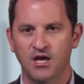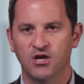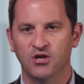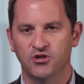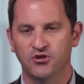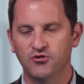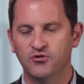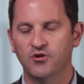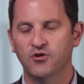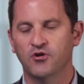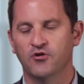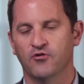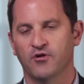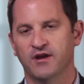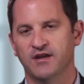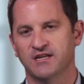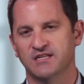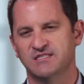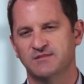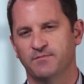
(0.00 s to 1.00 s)
you can
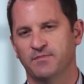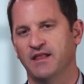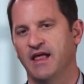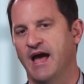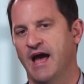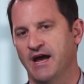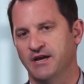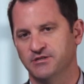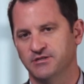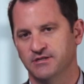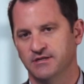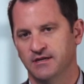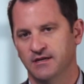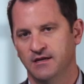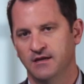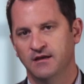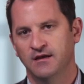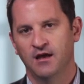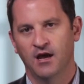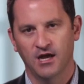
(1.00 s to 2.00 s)
create a splash.
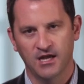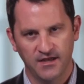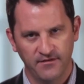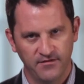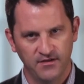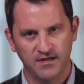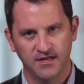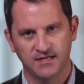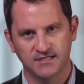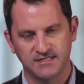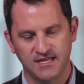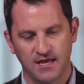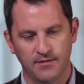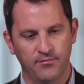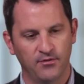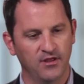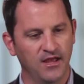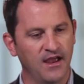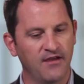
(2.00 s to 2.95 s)
I'll give you an example.